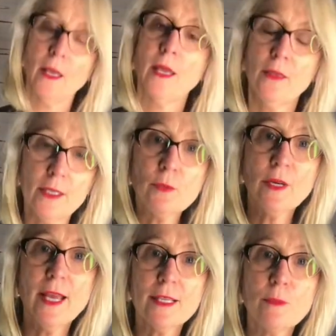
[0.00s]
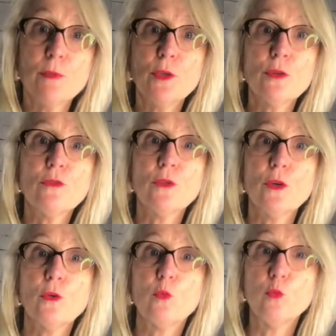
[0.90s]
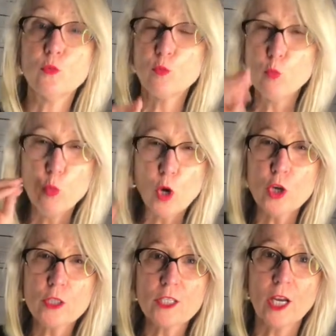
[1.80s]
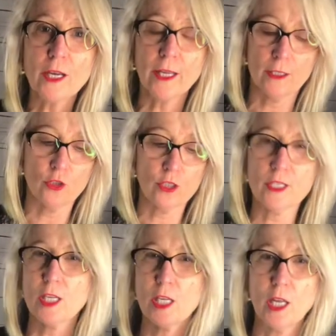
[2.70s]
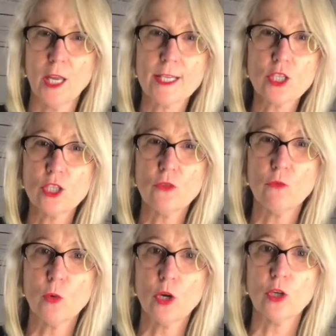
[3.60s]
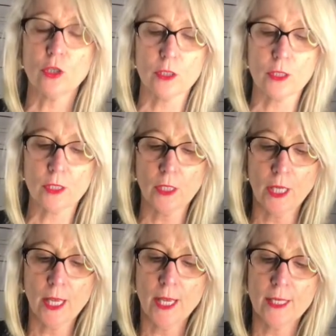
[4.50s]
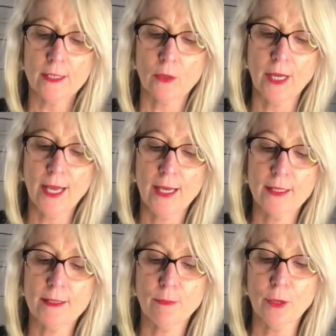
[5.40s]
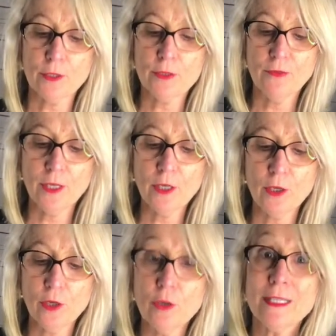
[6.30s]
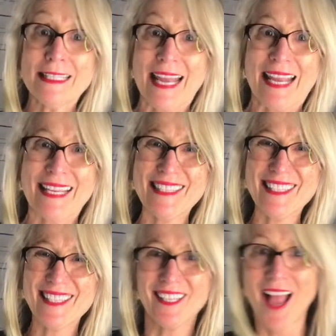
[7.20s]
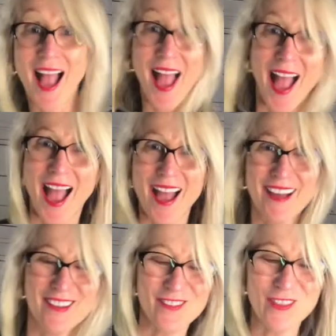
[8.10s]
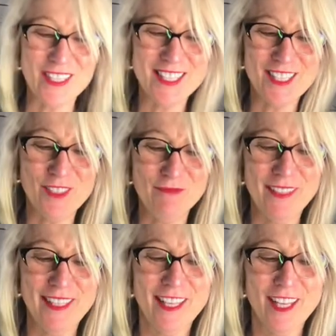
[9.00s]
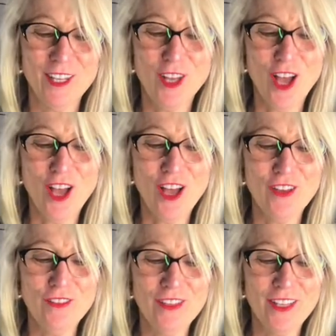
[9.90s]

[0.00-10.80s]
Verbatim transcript: And this one has beautiful words on it, just a collection of words. So it has persevere, dance, wisdom, love,